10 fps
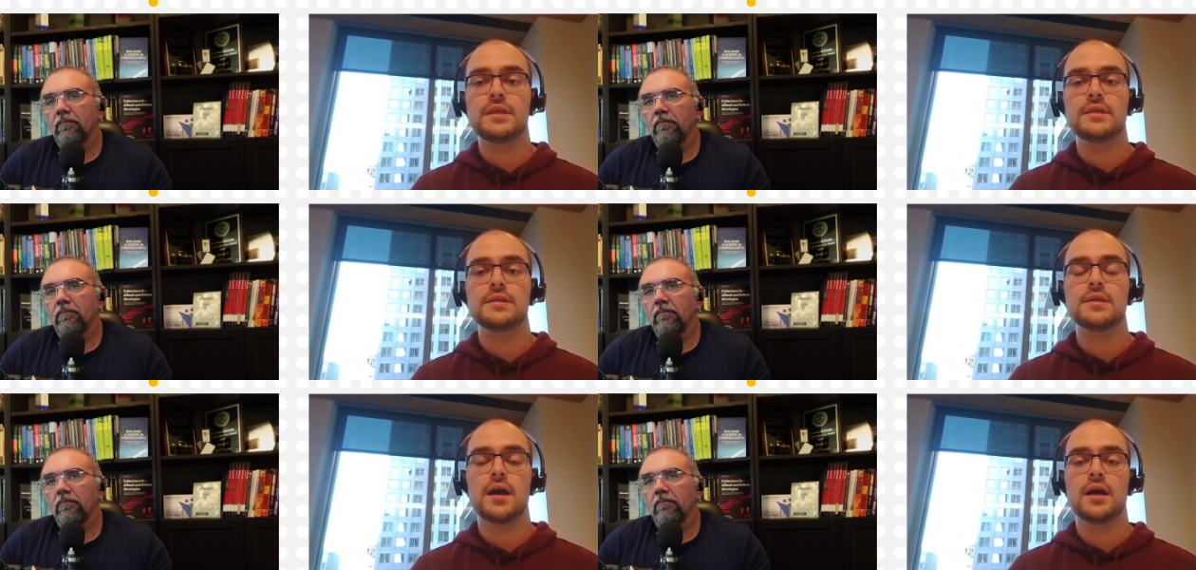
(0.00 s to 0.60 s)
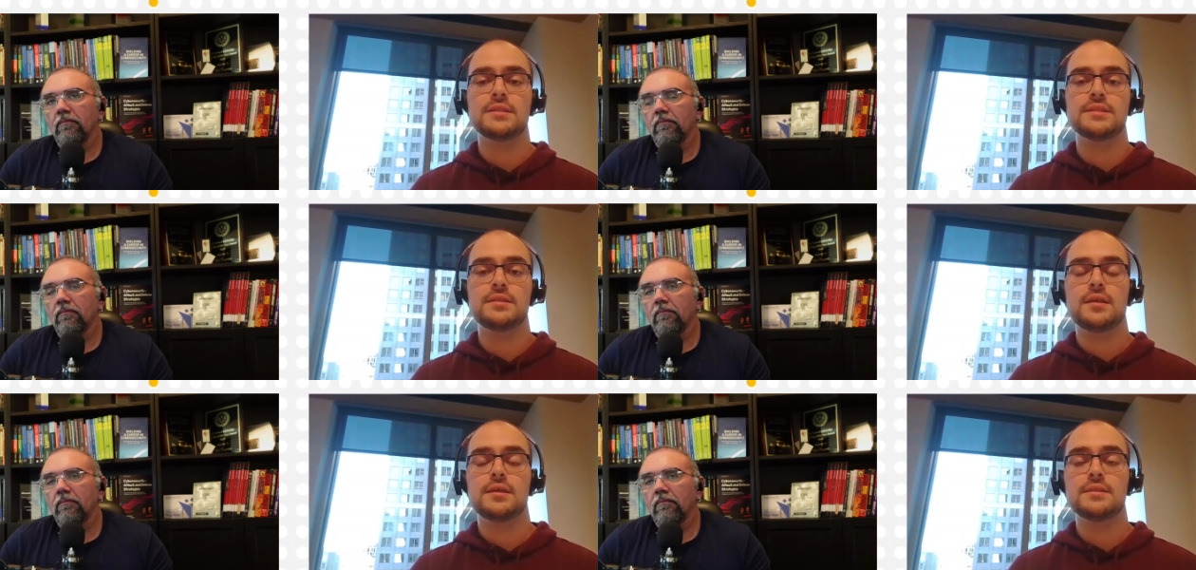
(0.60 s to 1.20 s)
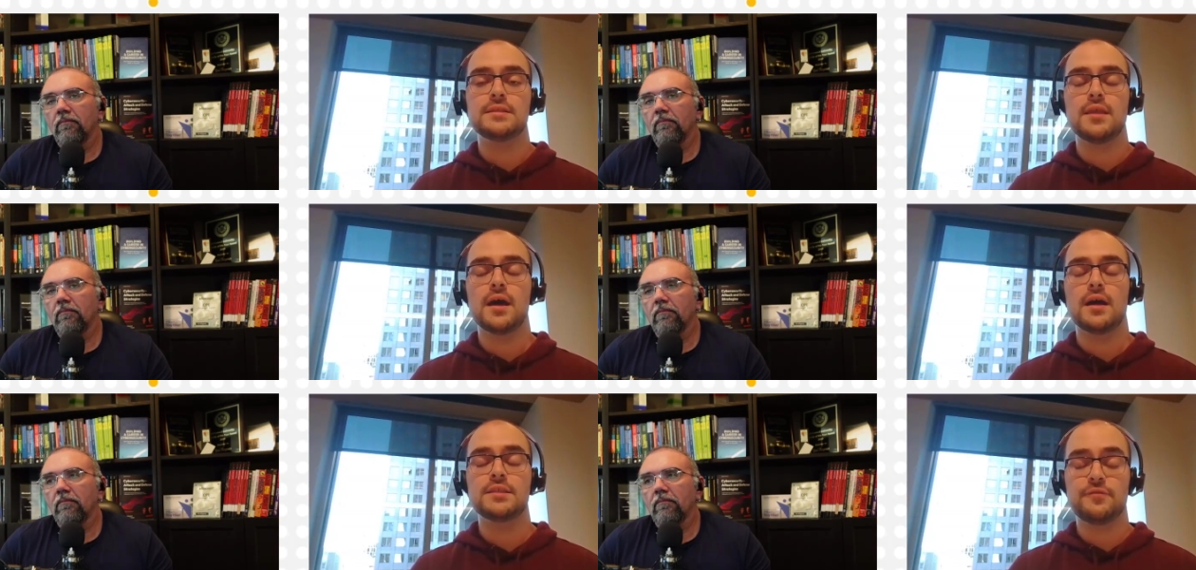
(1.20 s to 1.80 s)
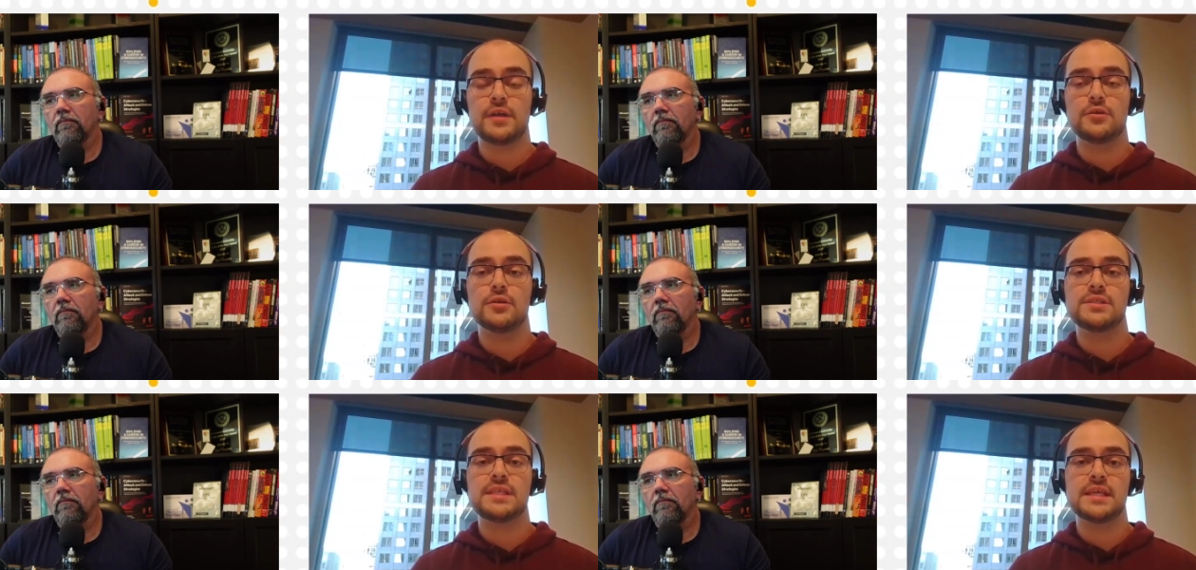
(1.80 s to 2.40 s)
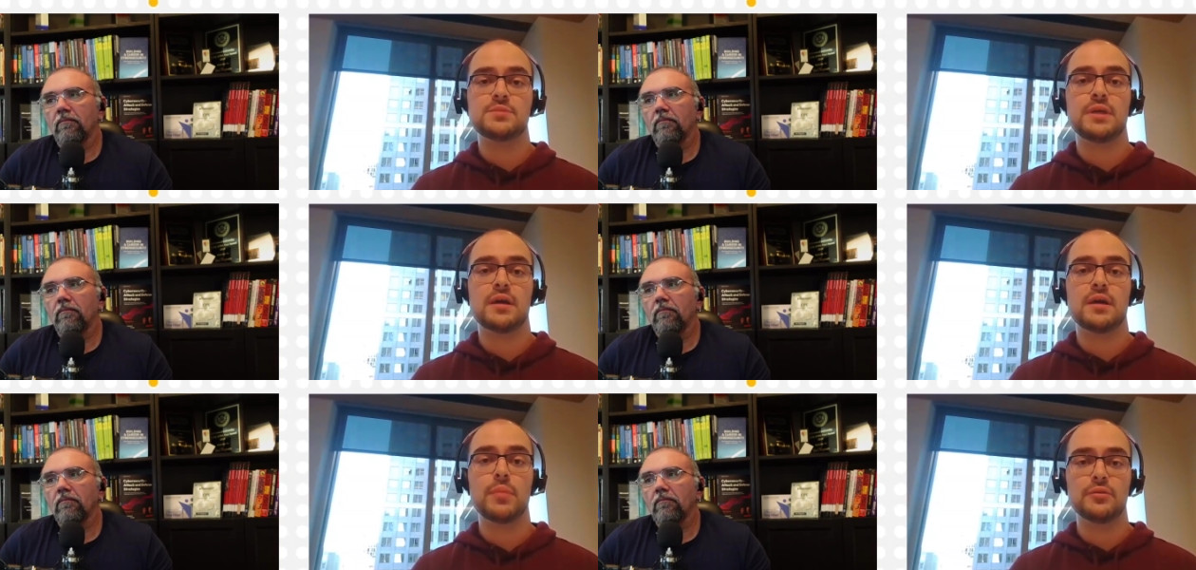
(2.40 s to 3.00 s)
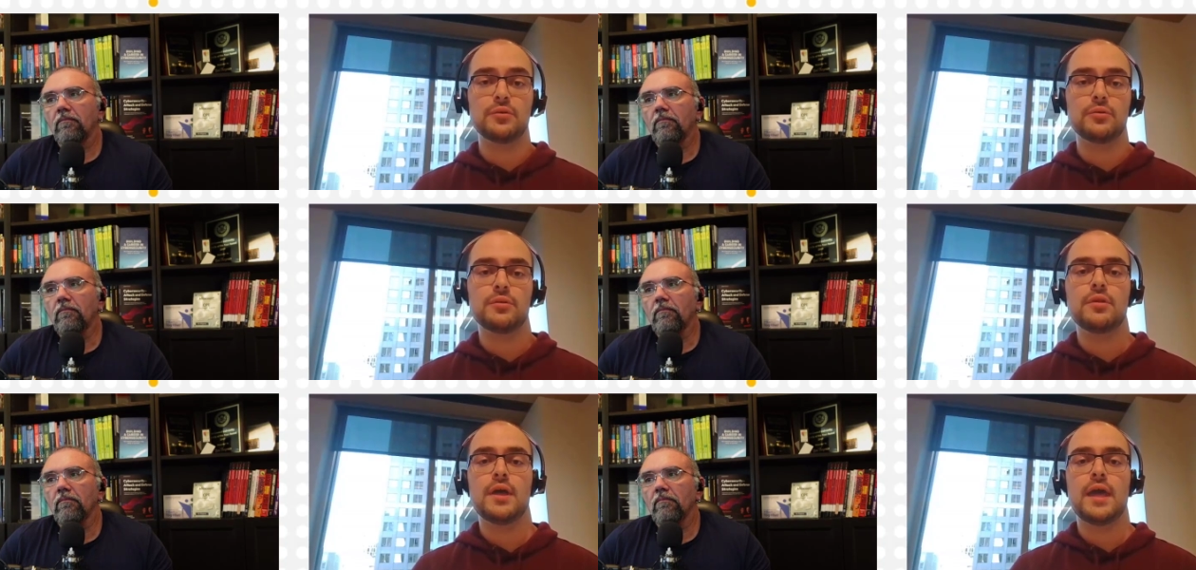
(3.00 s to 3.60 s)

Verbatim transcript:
Speaker 1: the uh, uh, Defender CSPM bundle,